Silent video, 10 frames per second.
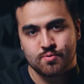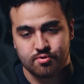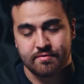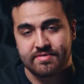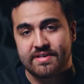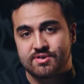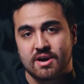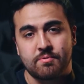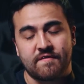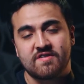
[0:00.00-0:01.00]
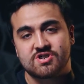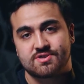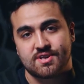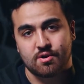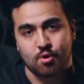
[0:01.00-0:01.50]
During that time,
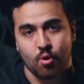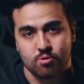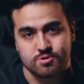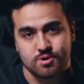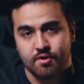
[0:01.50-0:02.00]
revisions are gold.